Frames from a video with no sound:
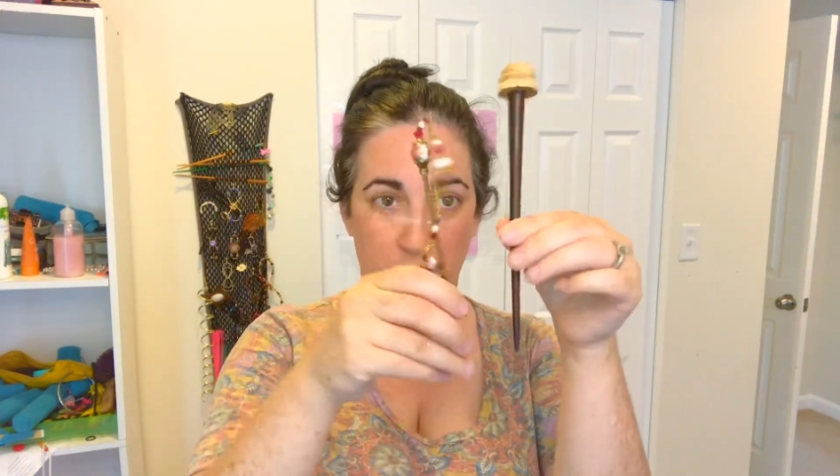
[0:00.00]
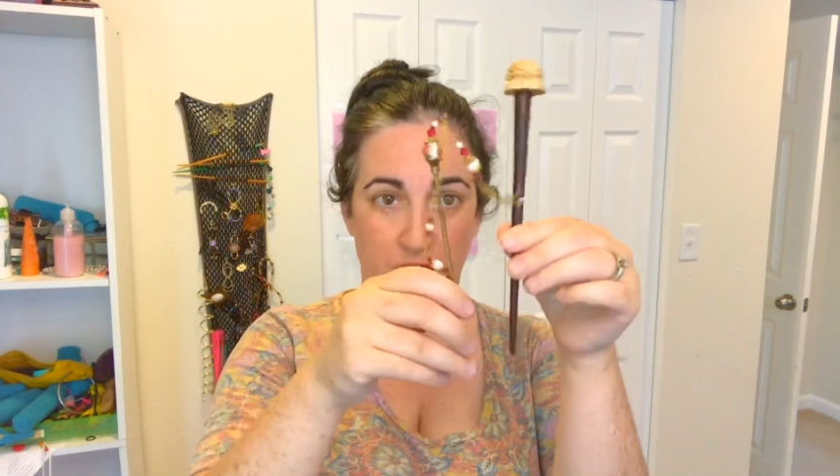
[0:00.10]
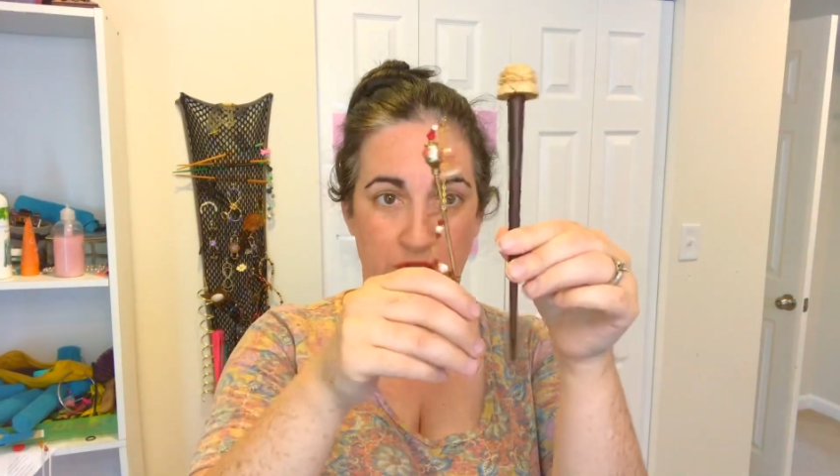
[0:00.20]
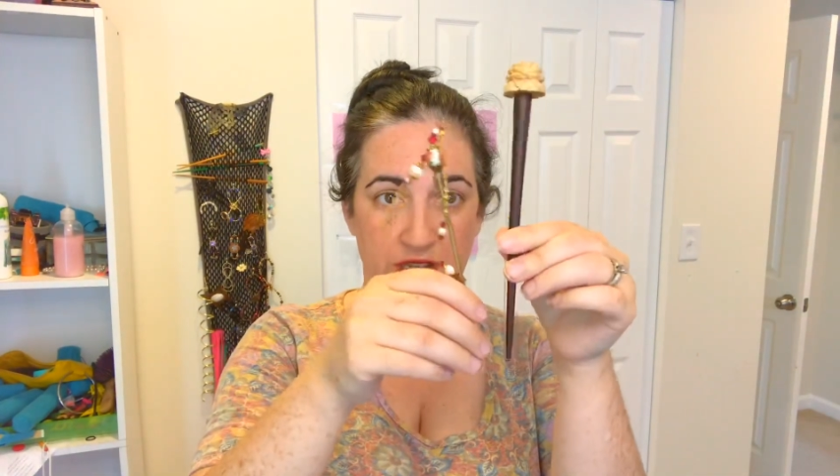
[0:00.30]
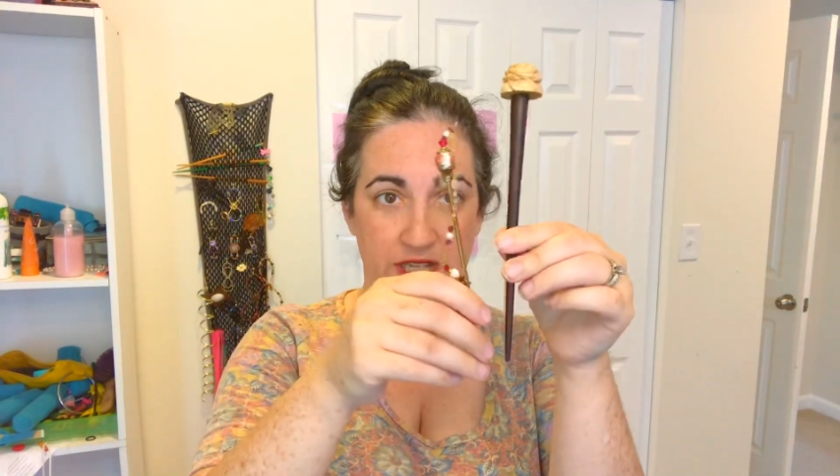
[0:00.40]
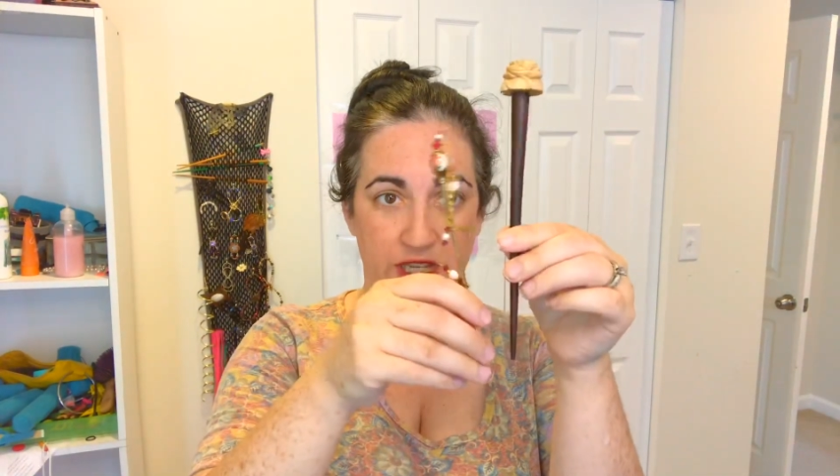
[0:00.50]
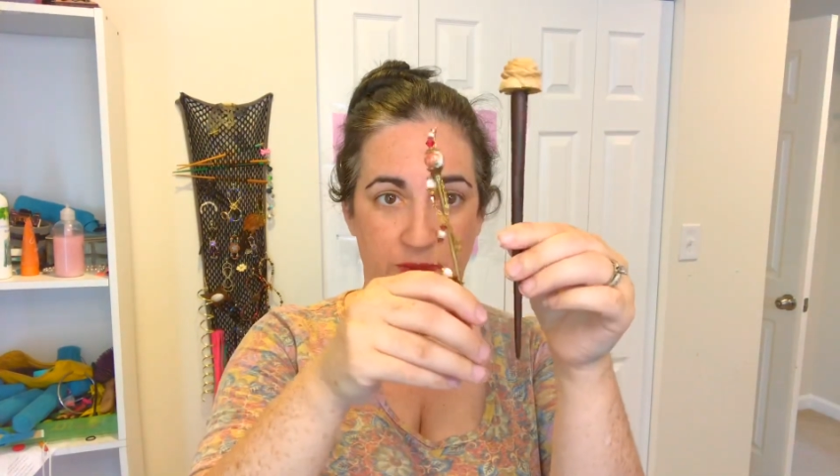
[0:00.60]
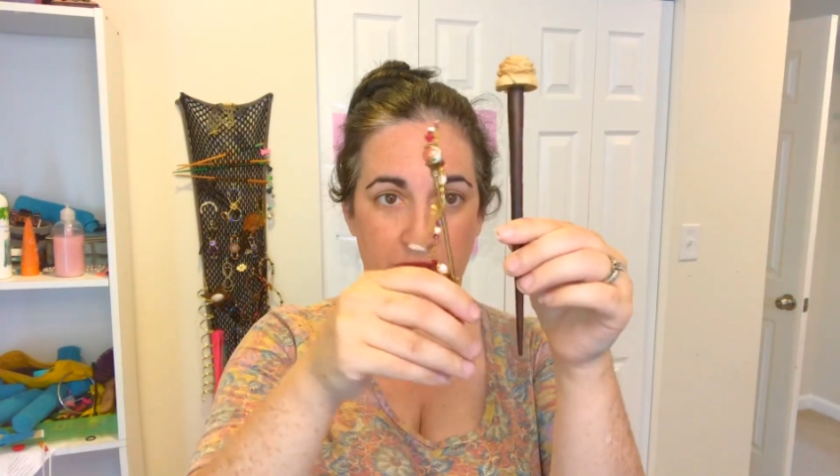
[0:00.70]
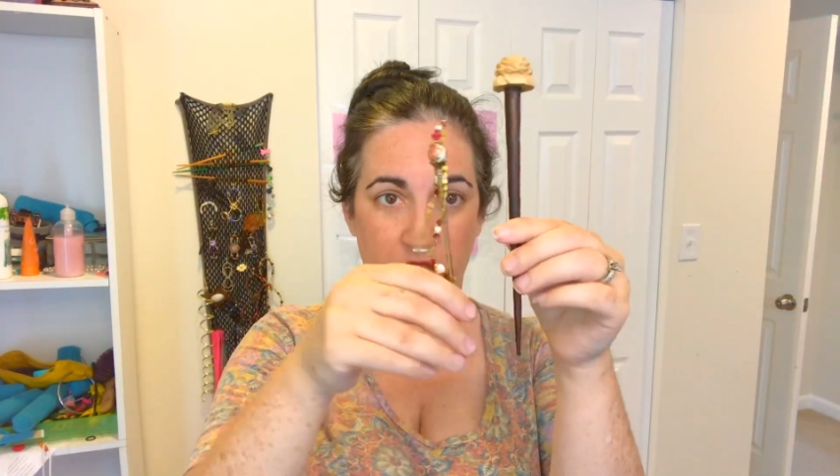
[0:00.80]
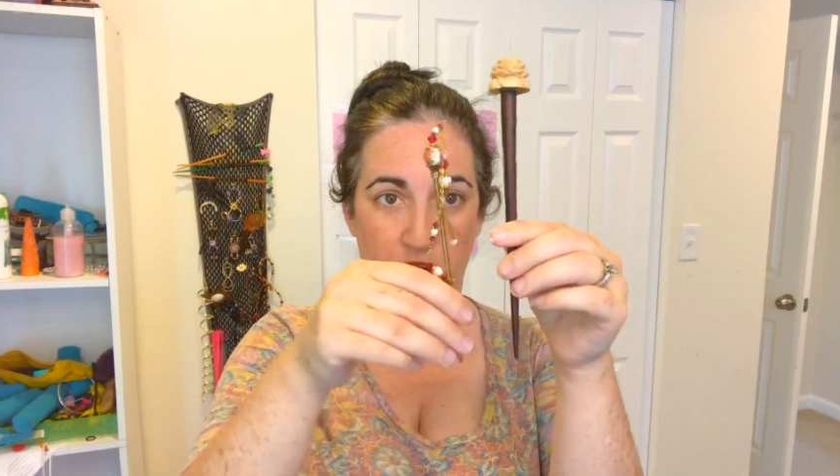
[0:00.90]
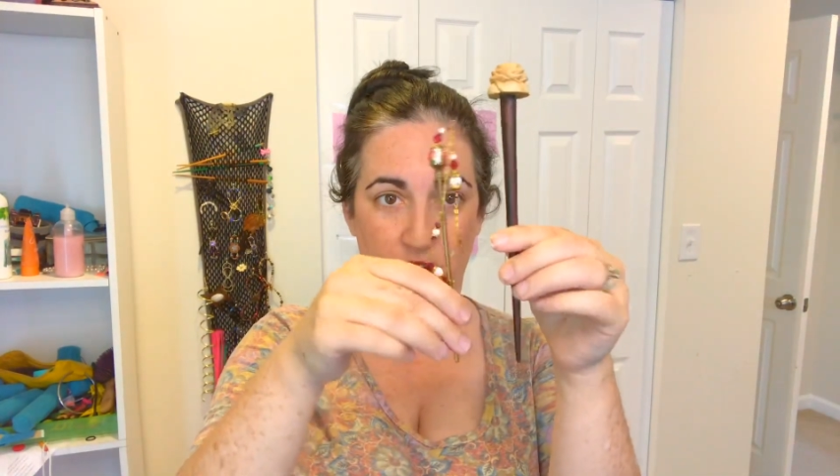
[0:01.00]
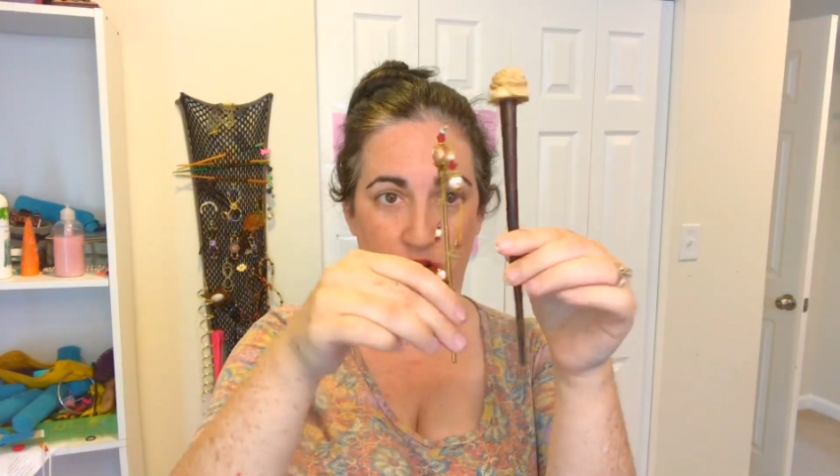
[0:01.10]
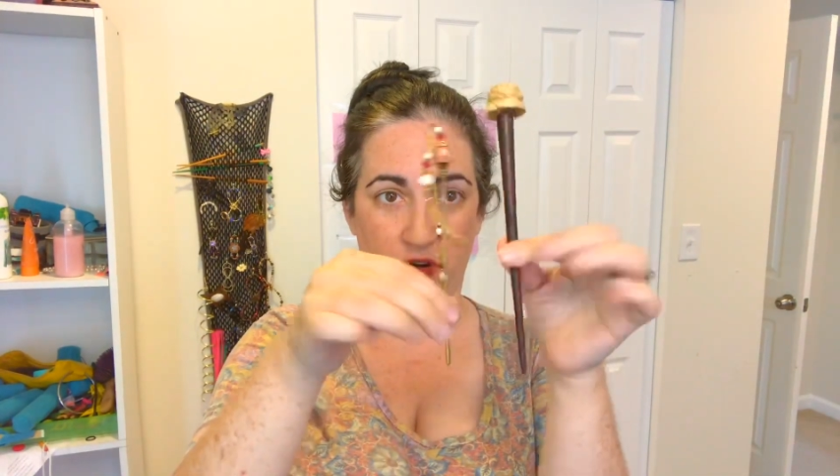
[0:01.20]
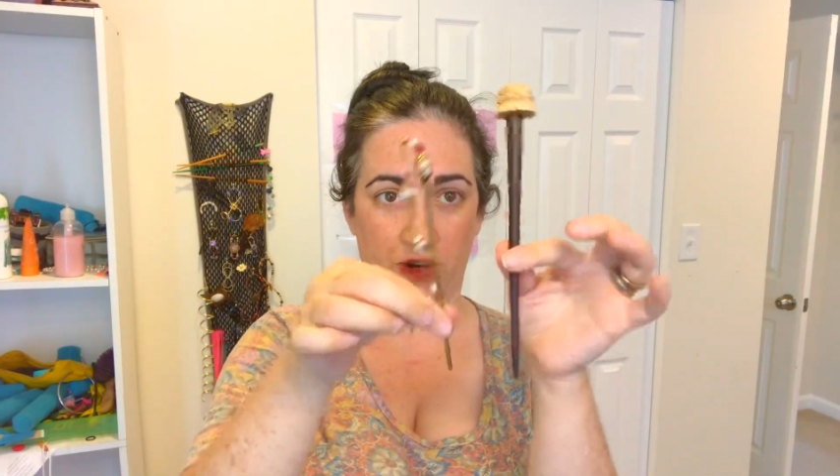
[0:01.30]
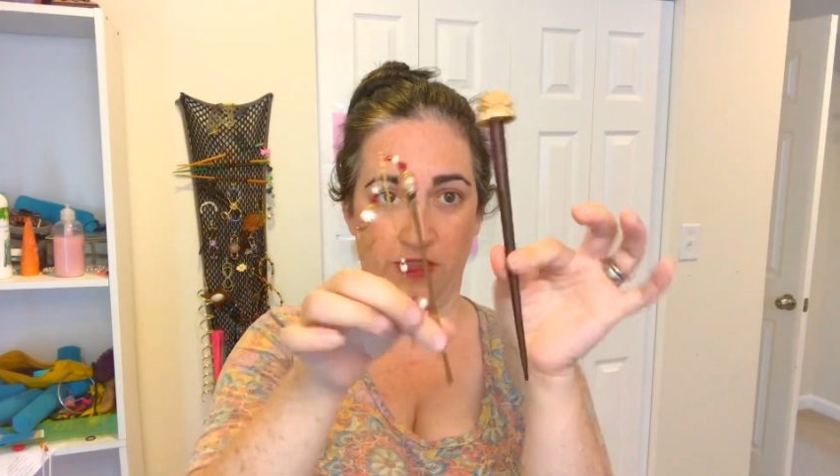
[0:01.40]
One is a little bit
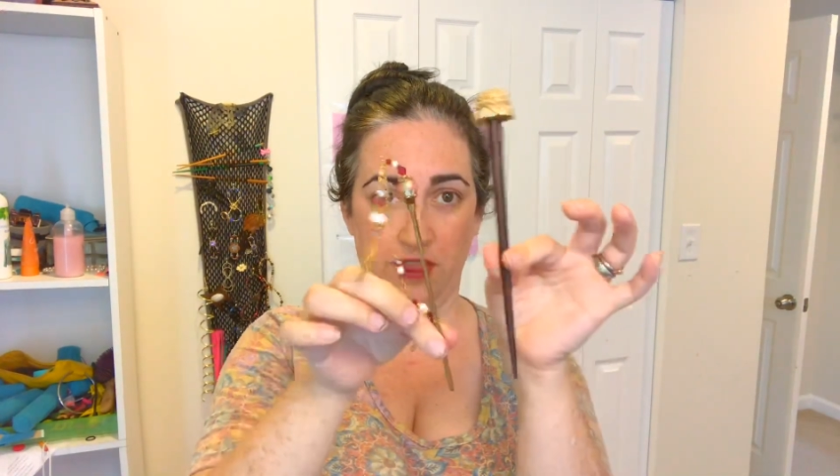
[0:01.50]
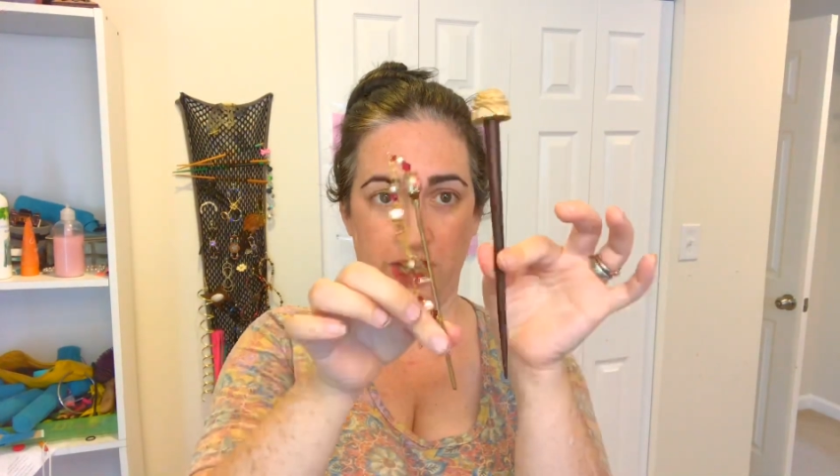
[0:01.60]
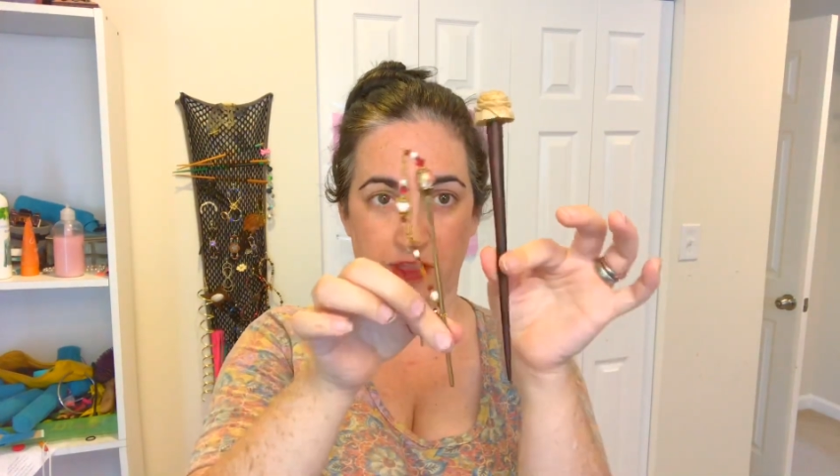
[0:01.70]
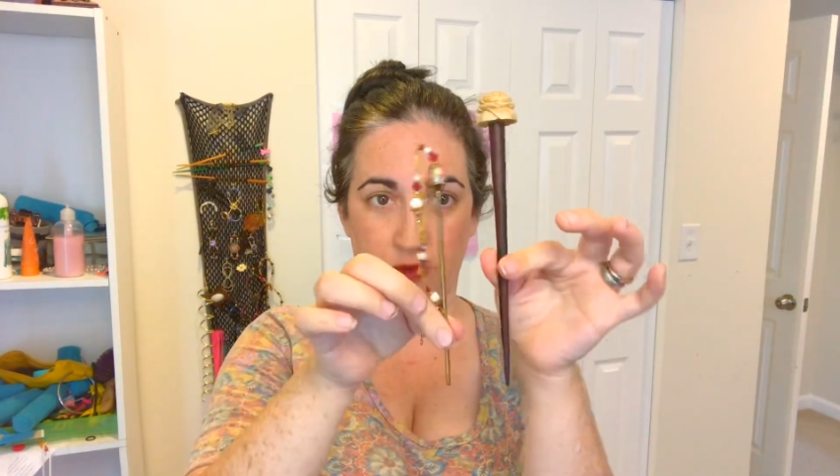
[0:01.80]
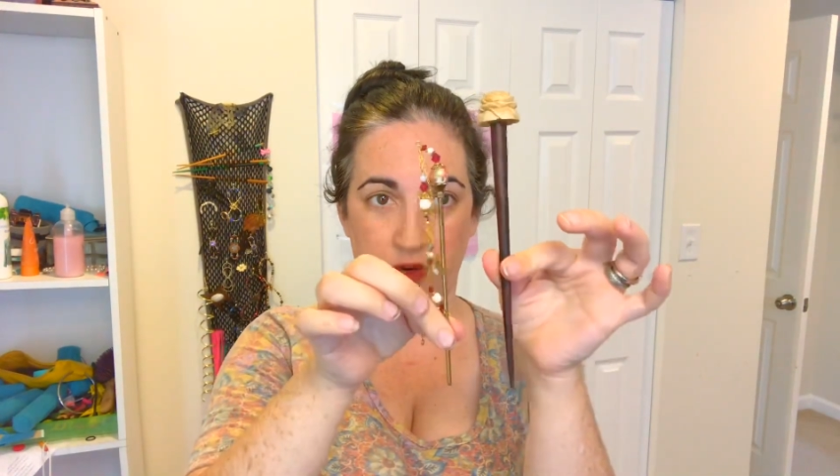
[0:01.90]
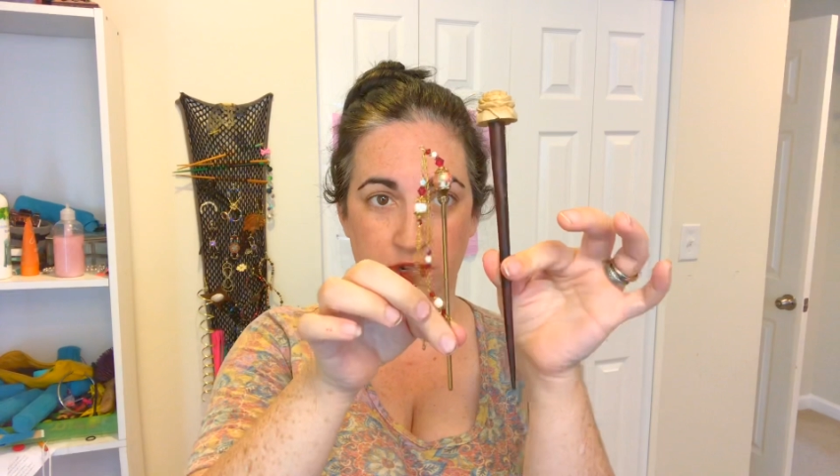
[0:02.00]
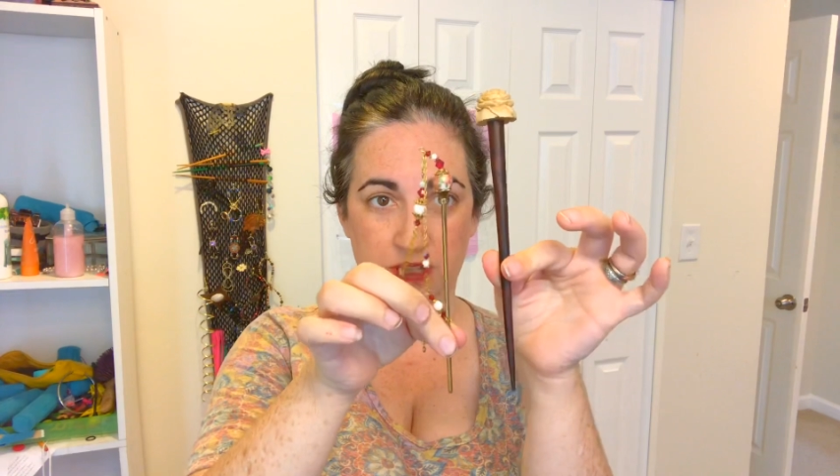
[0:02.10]
longer than the other one.